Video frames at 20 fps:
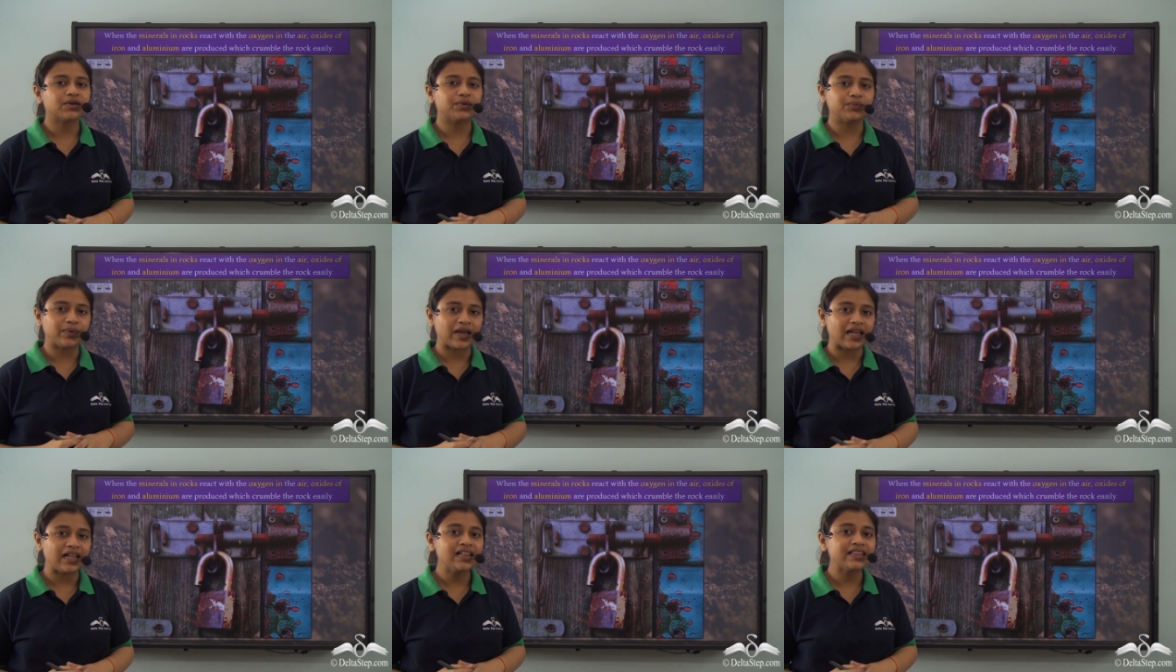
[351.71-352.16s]

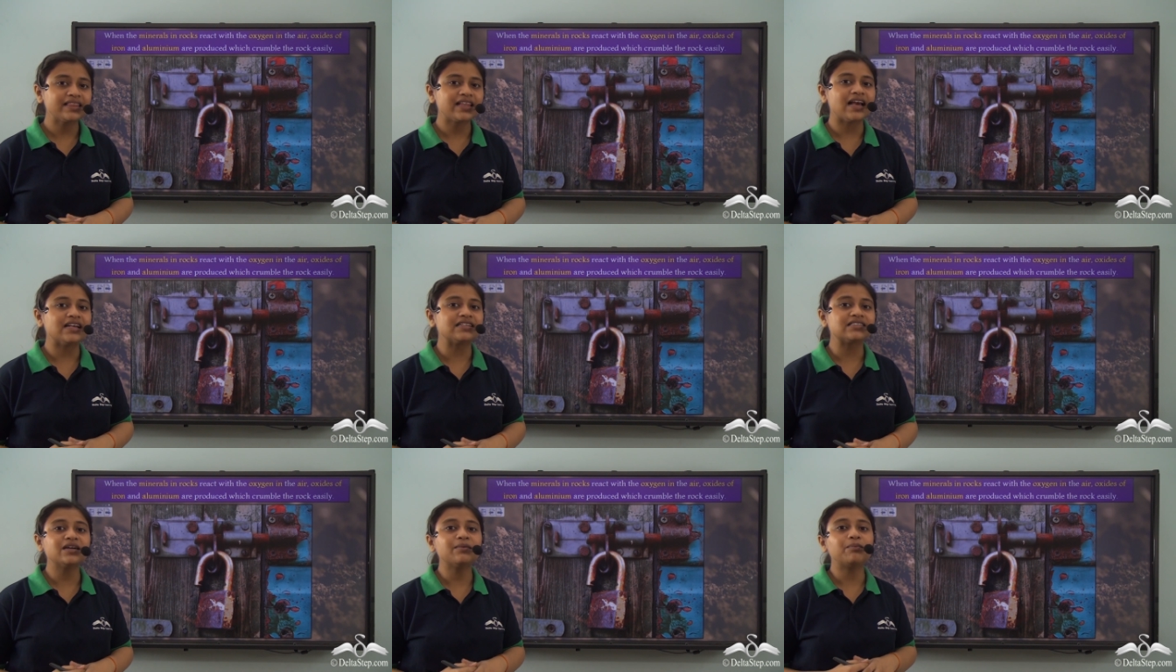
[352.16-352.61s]
Well,
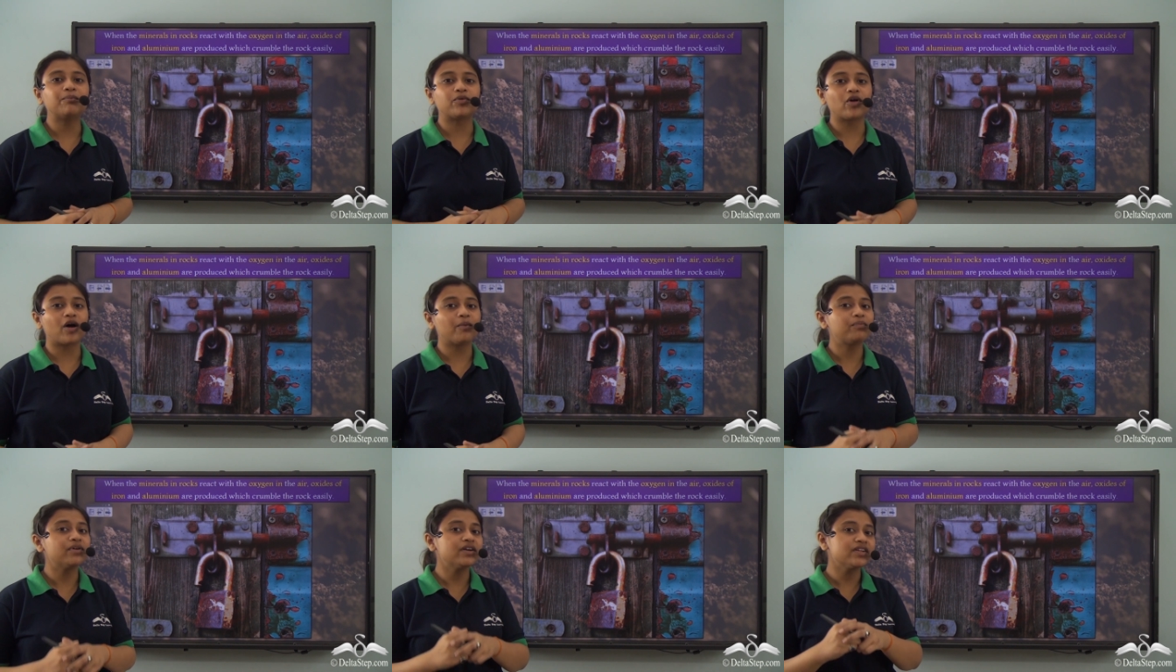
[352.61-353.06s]
there's a
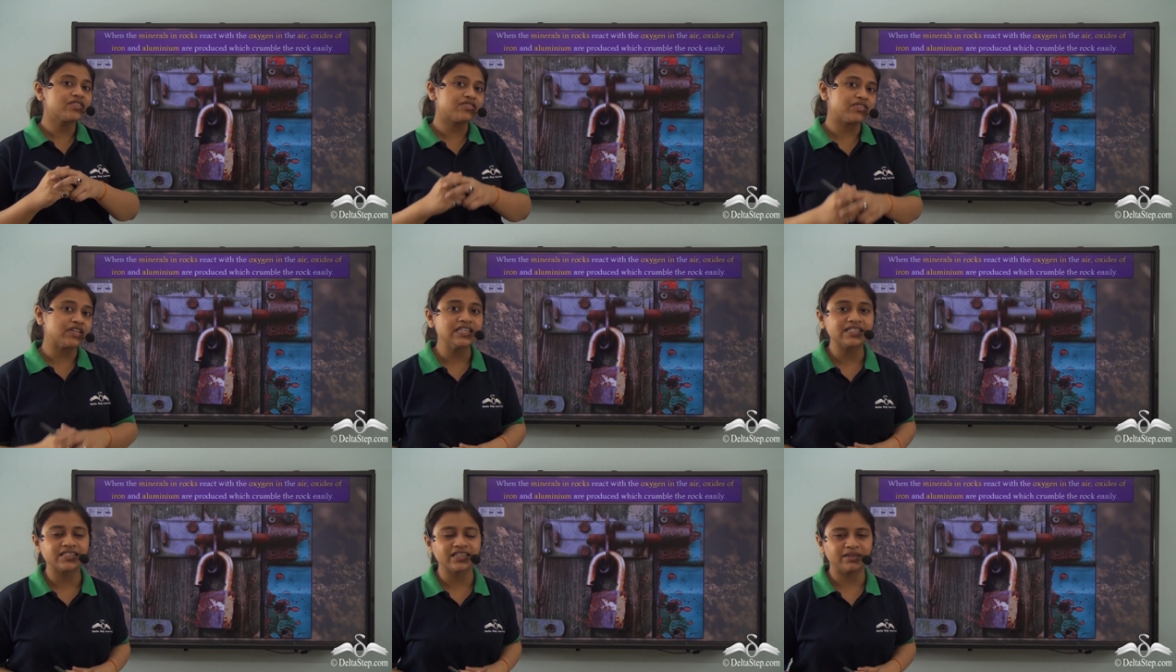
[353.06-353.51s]
proper
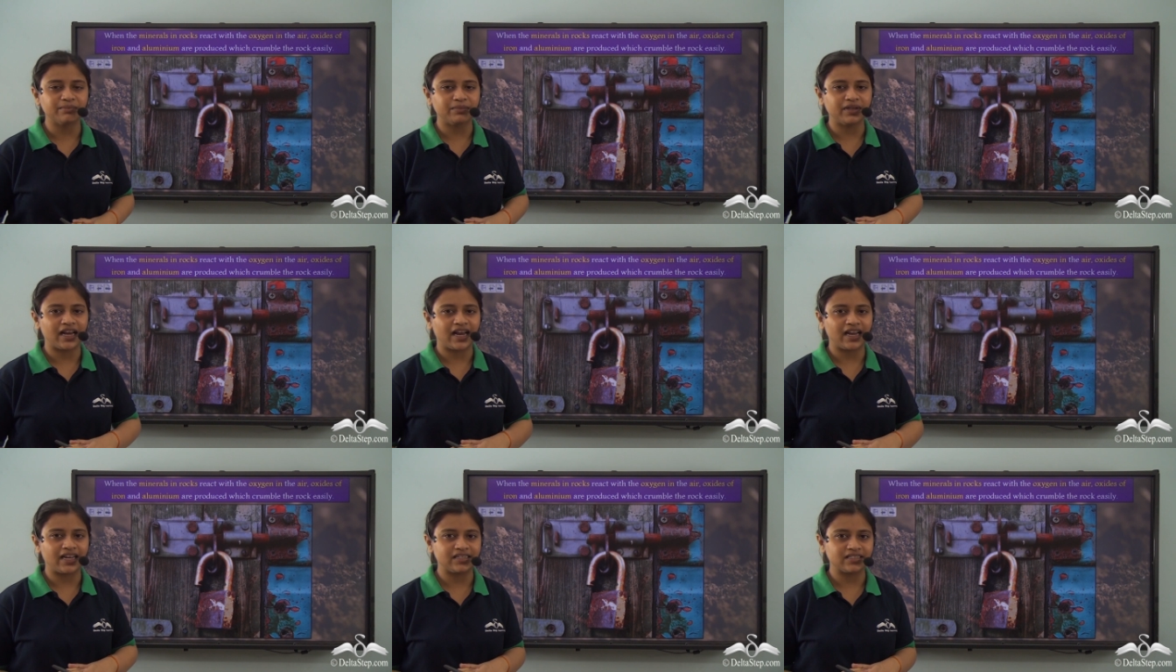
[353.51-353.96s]
reason
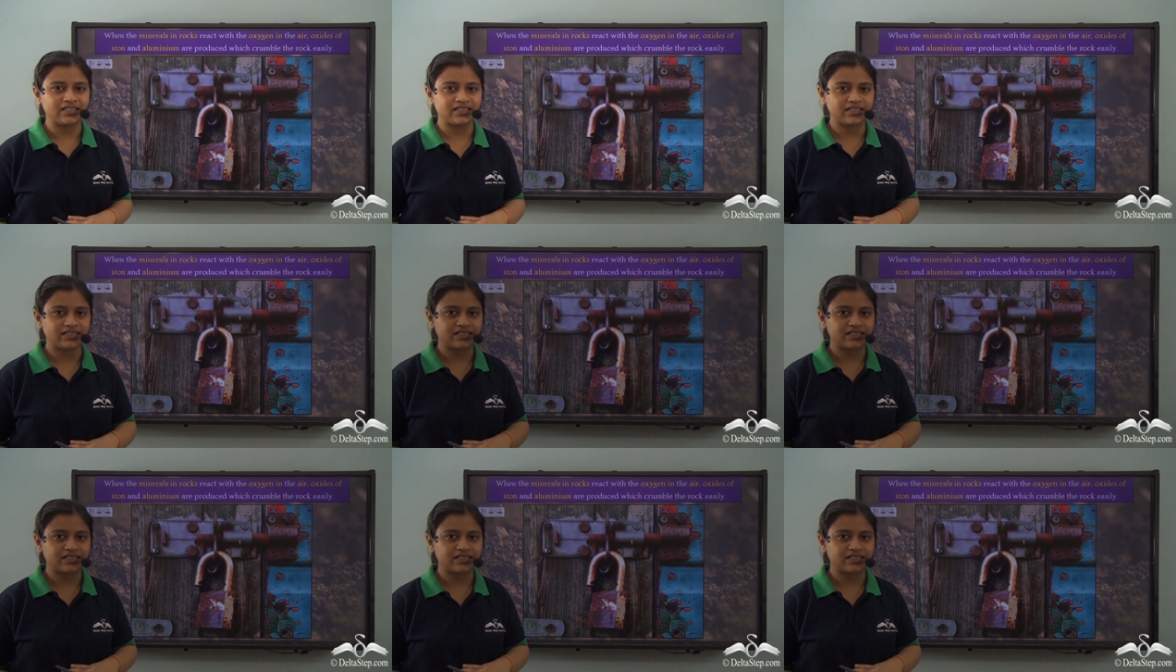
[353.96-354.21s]
behind